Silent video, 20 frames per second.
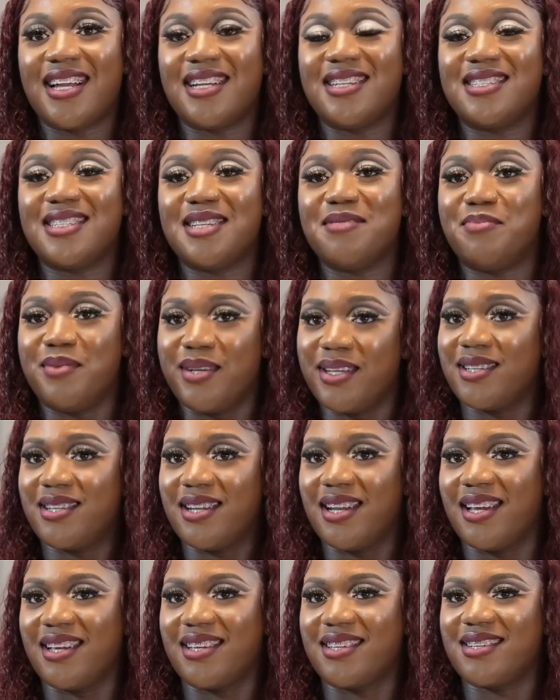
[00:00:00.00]
and a
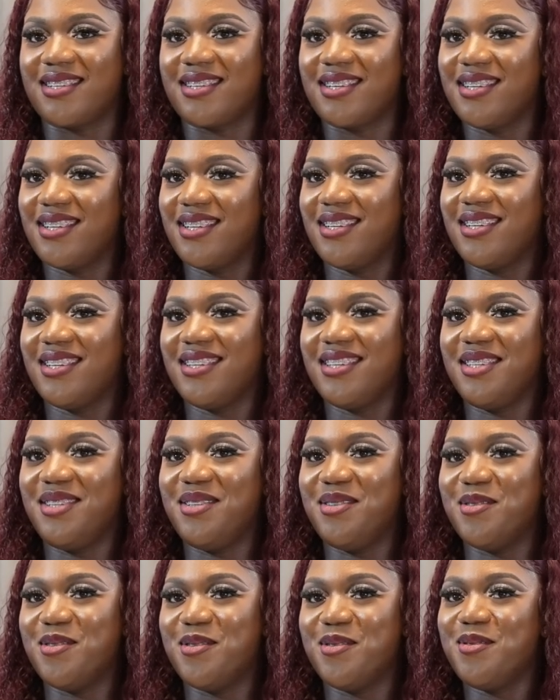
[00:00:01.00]
bit like,
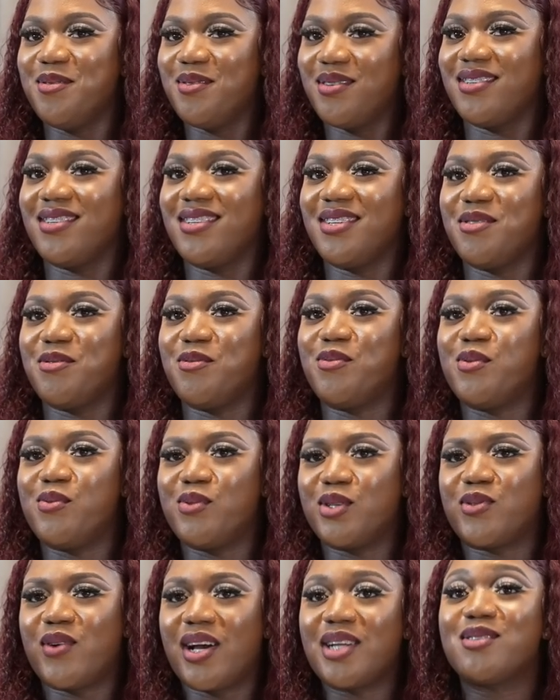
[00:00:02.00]
you know,
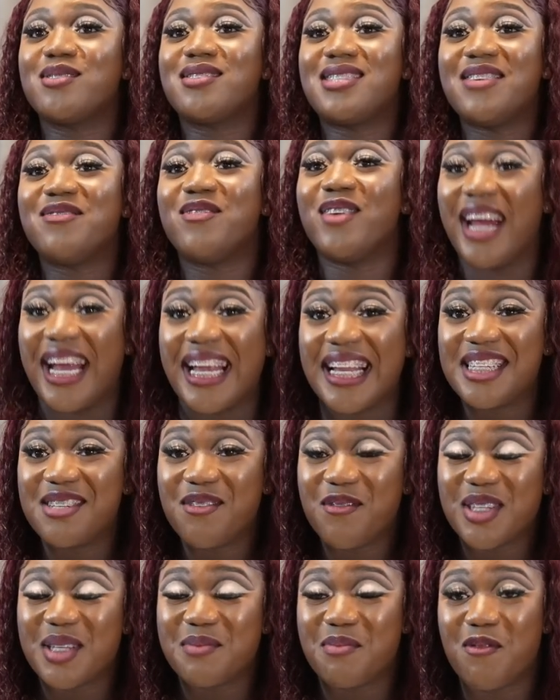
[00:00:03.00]
we're trying to save our
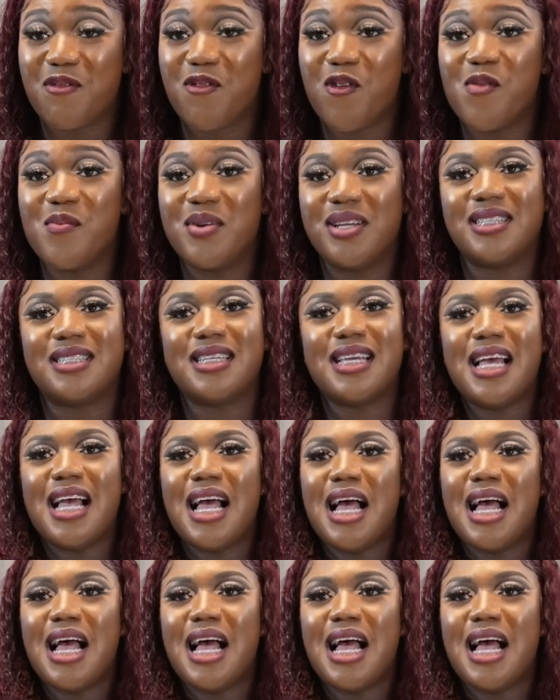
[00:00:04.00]
energy for the performance.